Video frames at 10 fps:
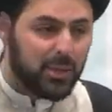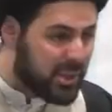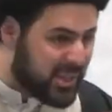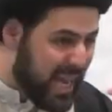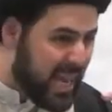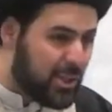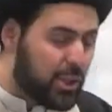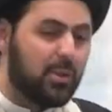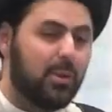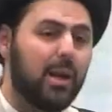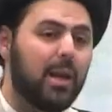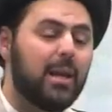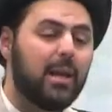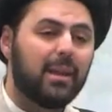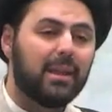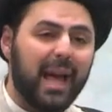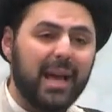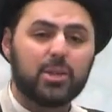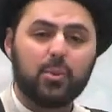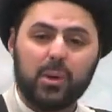Say Ashhadu an. The
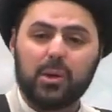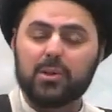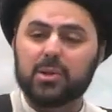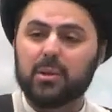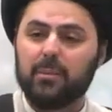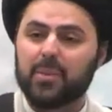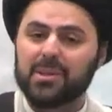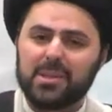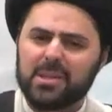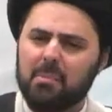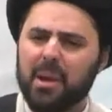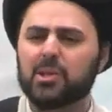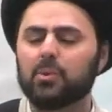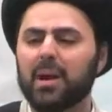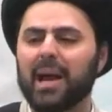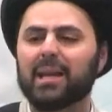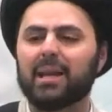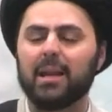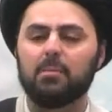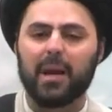last words. This is the best way I can
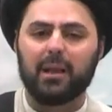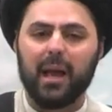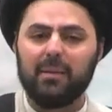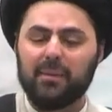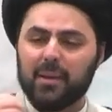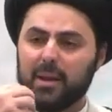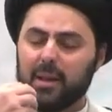end my life.